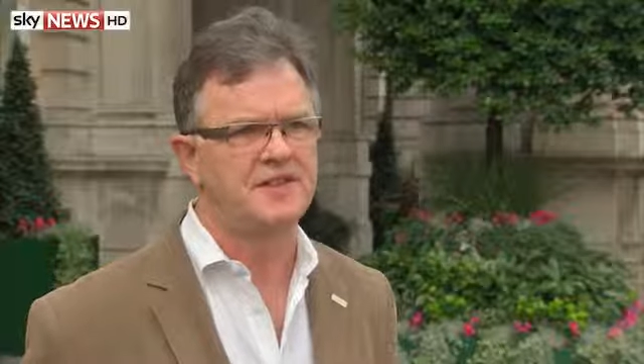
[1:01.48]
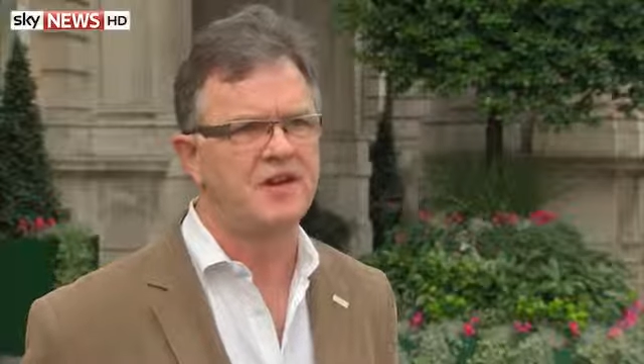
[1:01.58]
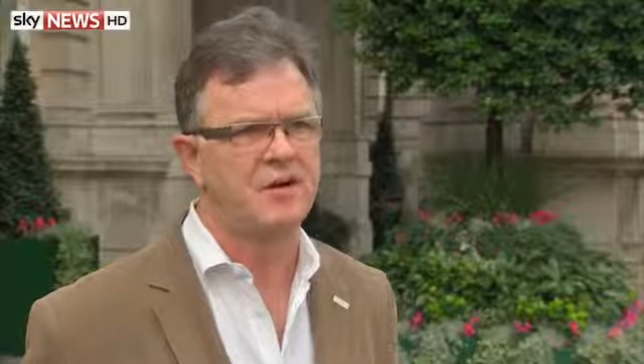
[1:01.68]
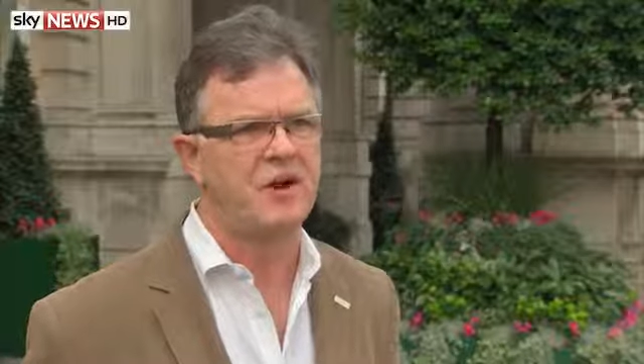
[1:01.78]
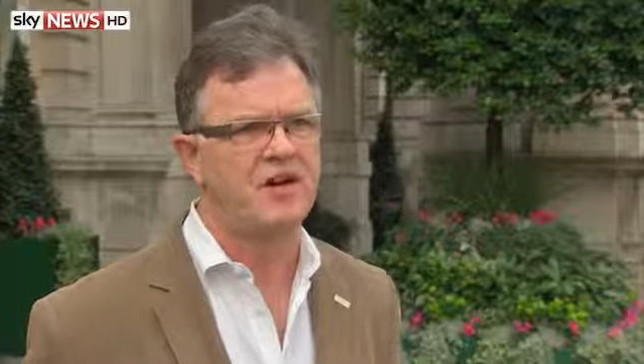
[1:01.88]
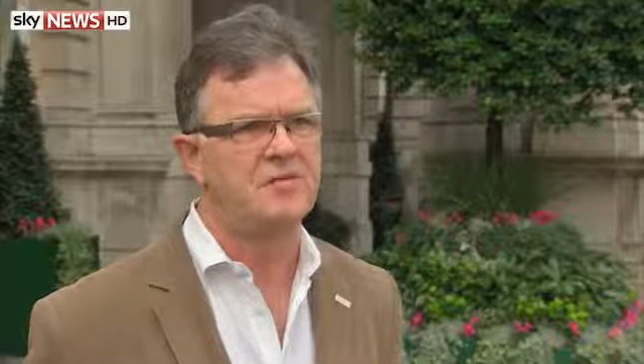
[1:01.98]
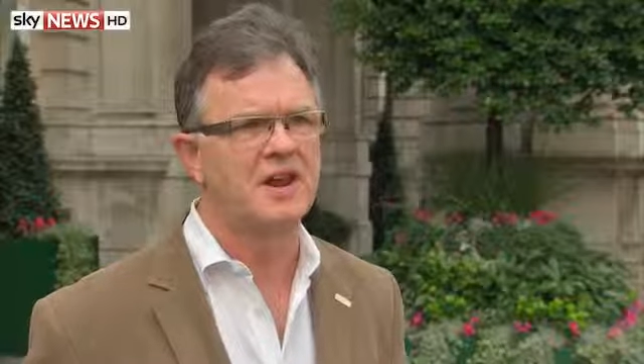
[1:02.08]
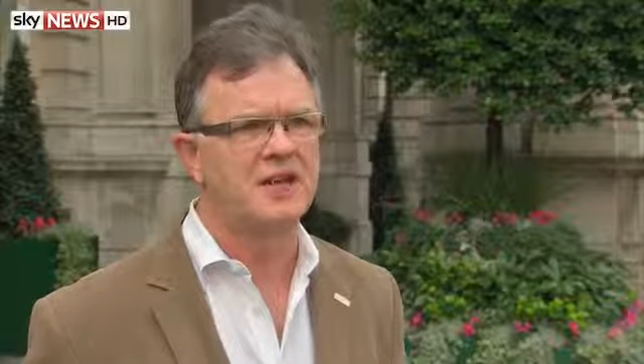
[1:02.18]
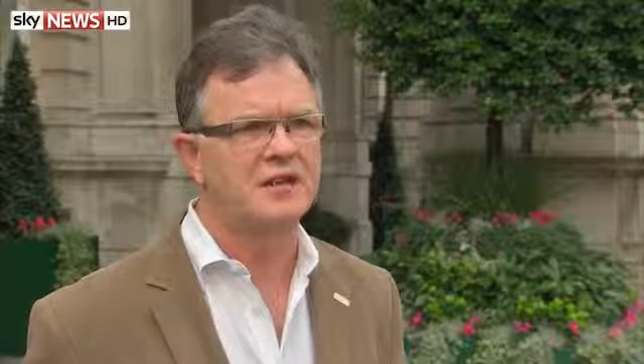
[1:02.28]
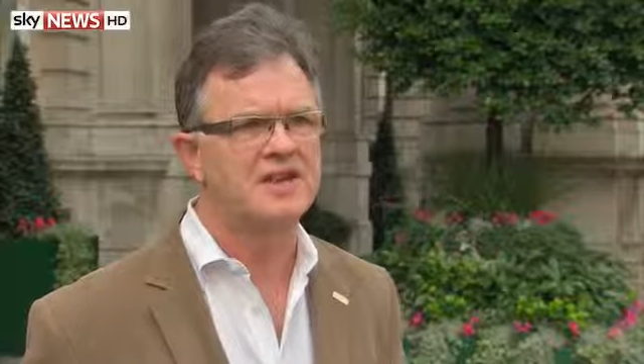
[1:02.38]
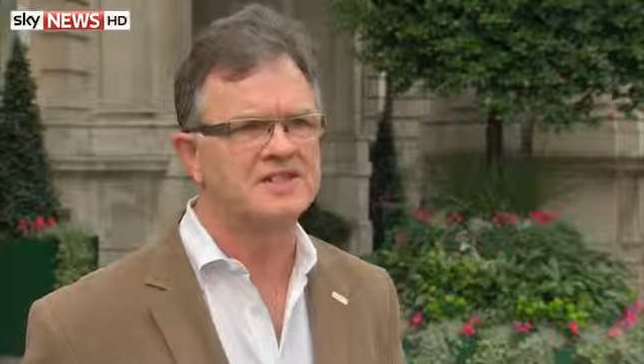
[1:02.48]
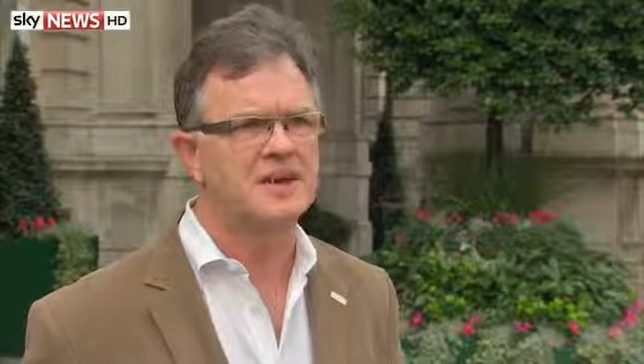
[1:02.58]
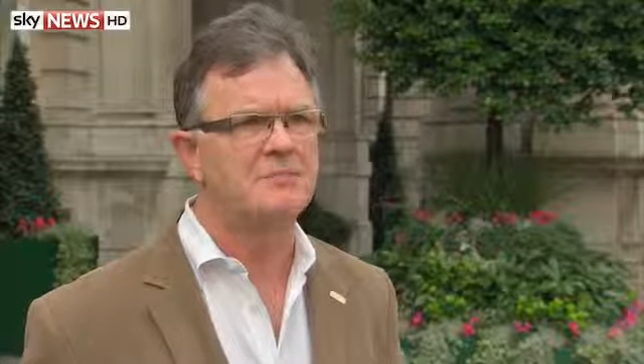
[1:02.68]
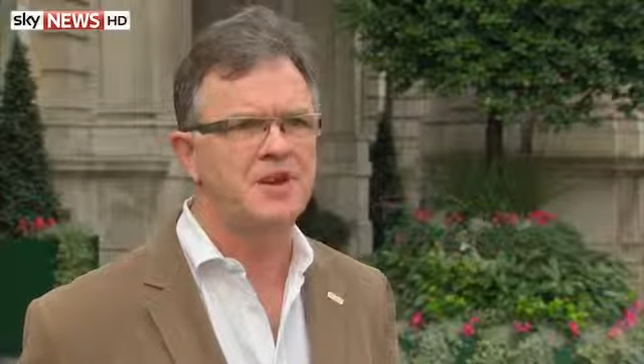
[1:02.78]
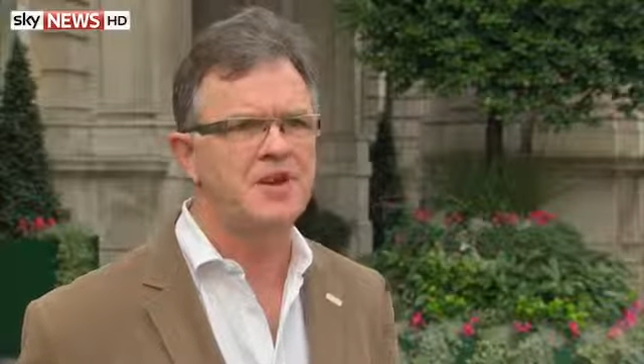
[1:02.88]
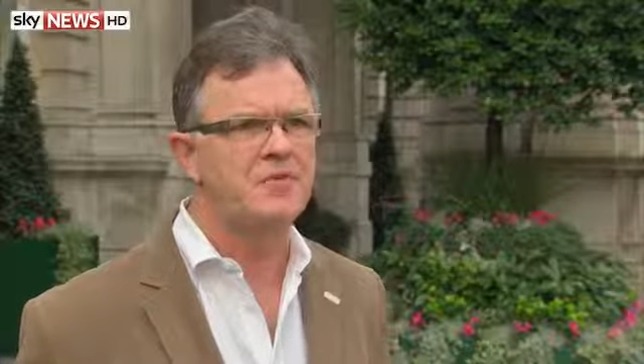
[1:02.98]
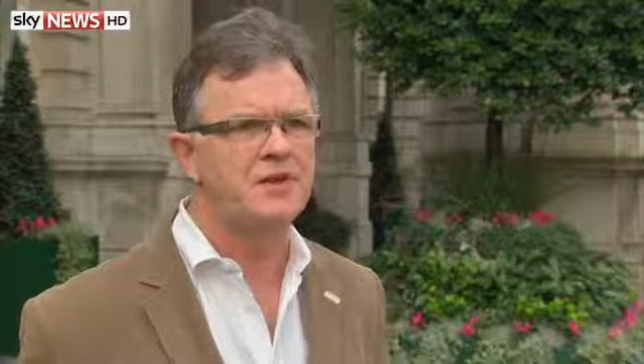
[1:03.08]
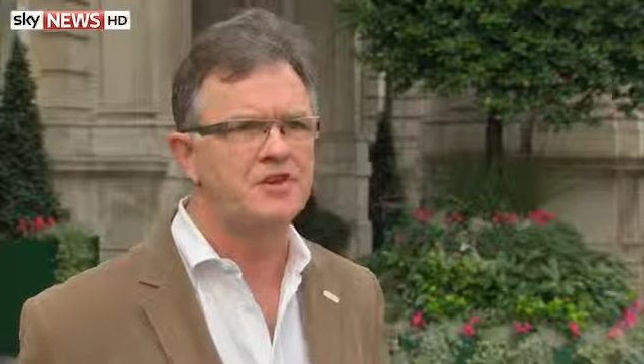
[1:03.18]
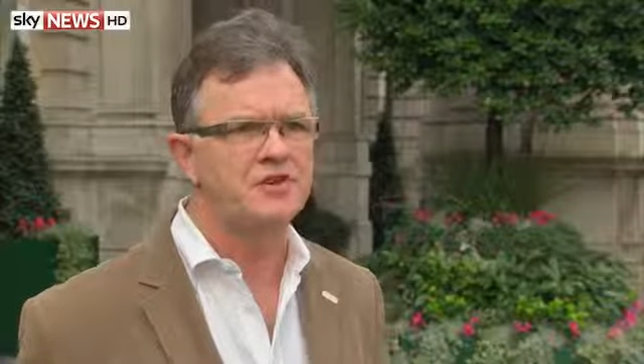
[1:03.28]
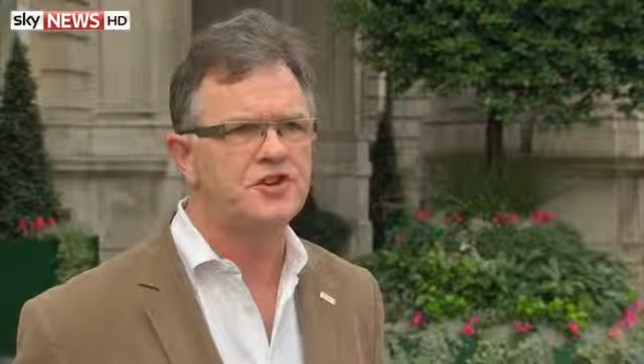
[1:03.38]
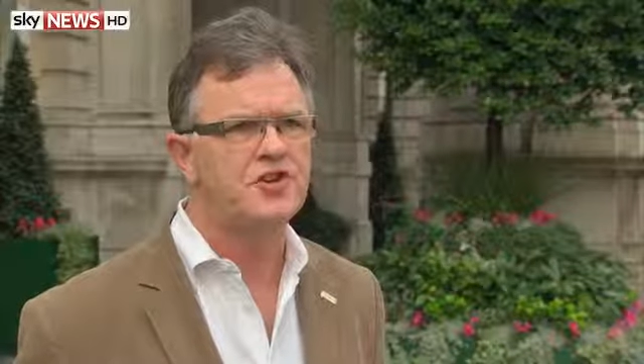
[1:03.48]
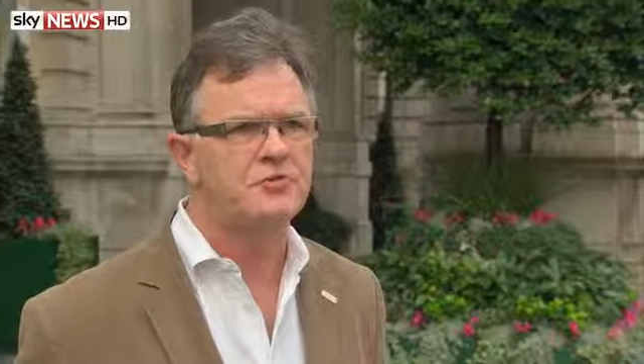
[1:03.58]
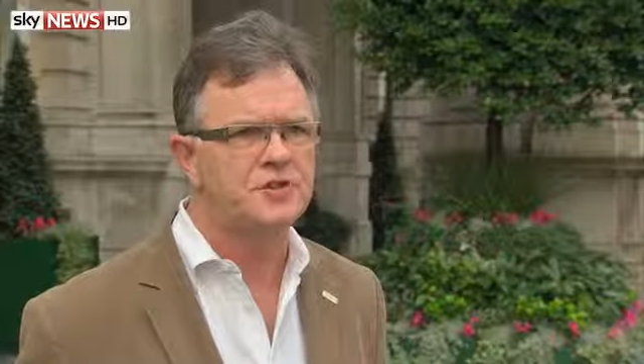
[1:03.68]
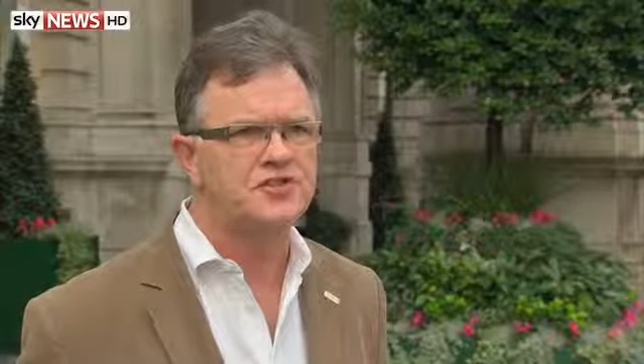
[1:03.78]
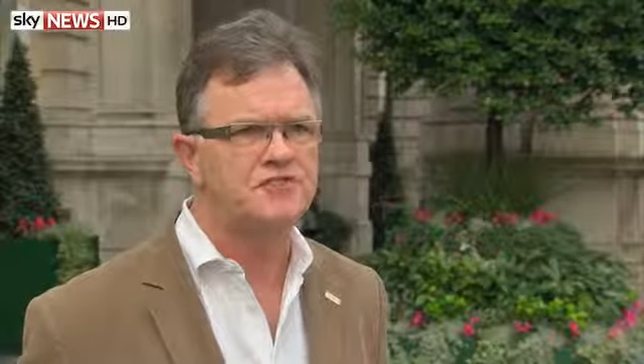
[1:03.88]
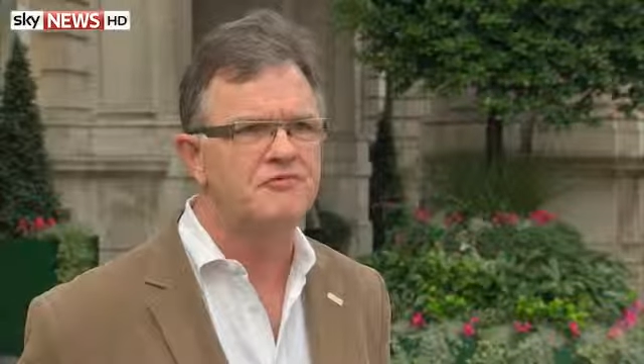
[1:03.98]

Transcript: the inquiry, but I think somebody with a good human